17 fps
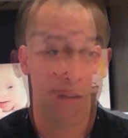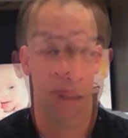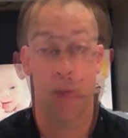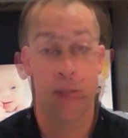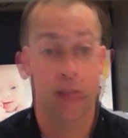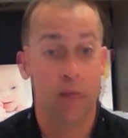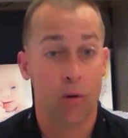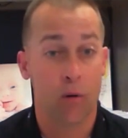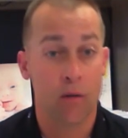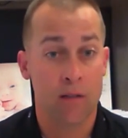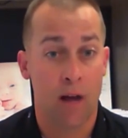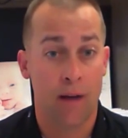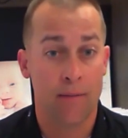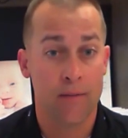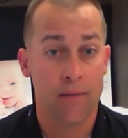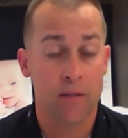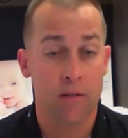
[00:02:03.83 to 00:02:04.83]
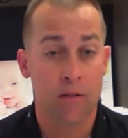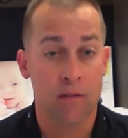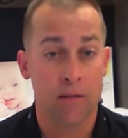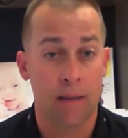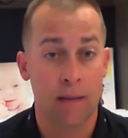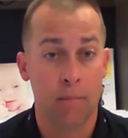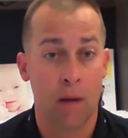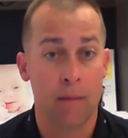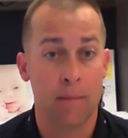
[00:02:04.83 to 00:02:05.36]
Resource officers
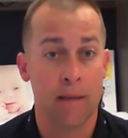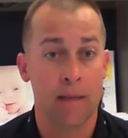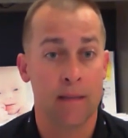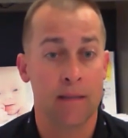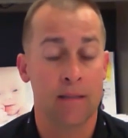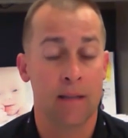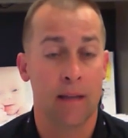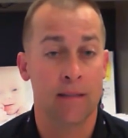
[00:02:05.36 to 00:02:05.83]
that might be in,